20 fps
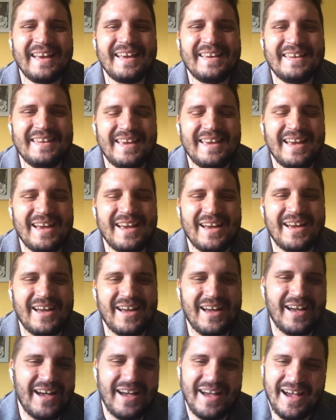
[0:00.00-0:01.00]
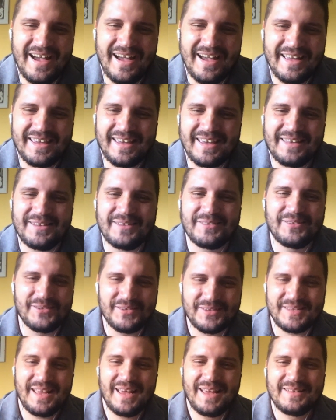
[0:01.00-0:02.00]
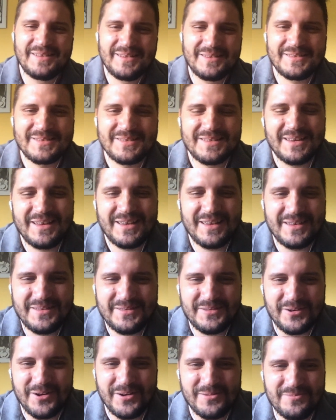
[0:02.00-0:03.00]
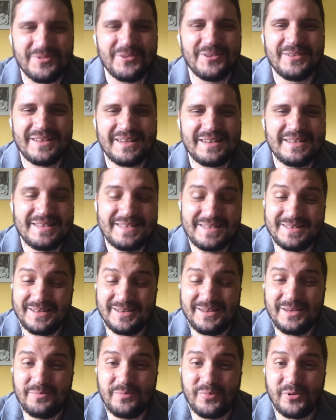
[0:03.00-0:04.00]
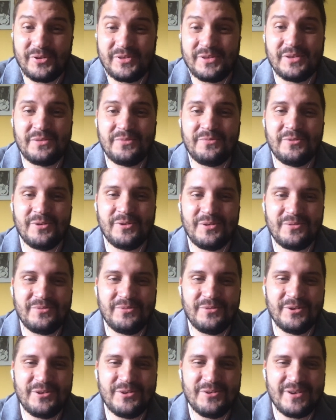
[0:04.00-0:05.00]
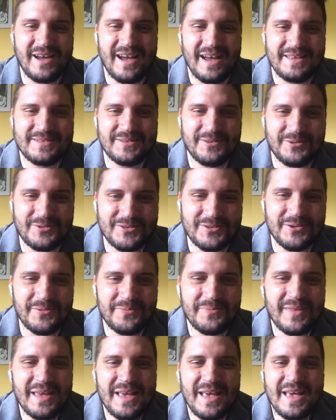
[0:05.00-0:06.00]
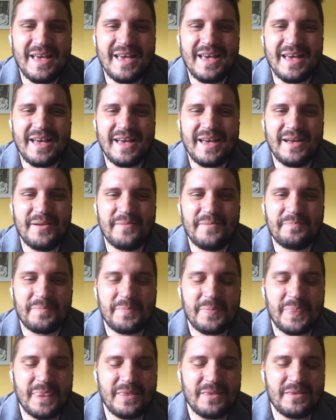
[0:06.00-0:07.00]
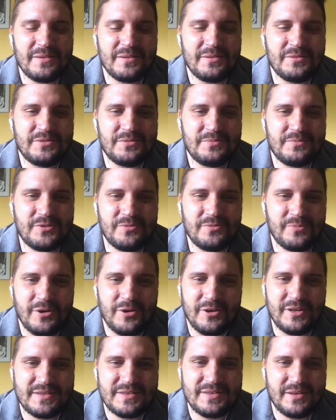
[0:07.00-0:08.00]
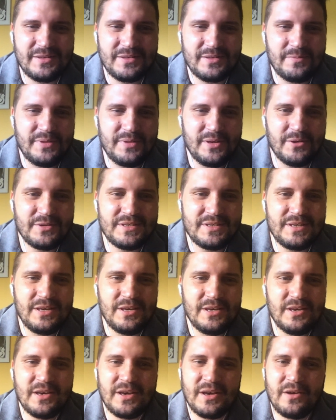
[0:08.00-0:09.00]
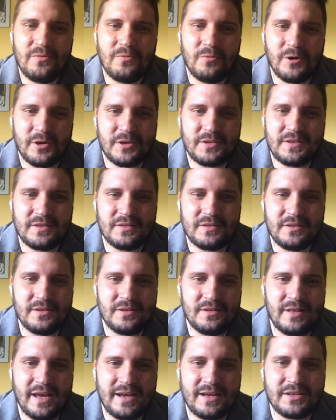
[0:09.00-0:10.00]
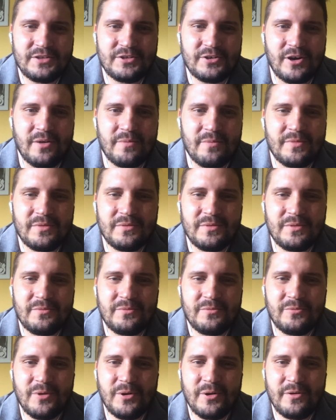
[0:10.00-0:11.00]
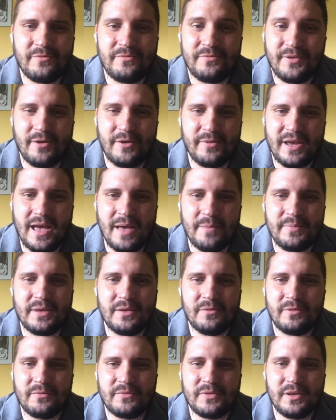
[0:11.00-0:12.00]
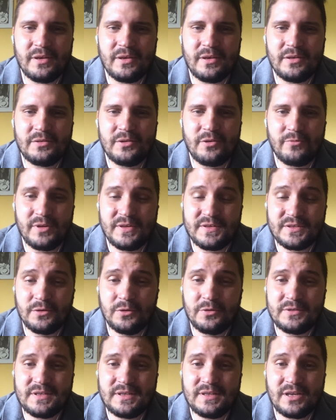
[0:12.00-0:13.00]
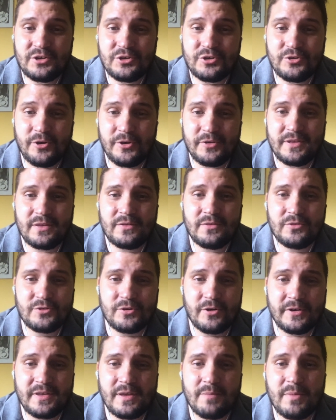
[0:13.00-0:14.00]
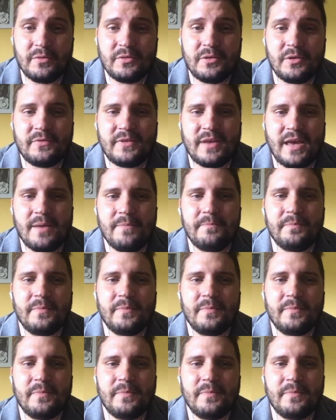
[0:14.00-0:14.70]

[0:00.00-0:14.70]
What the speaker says: Yeah, I can understand. It's normal, and it's important for you guys also. Um, to be honest, the POC worked like a charm. We were very happy with the results in a short amount of time.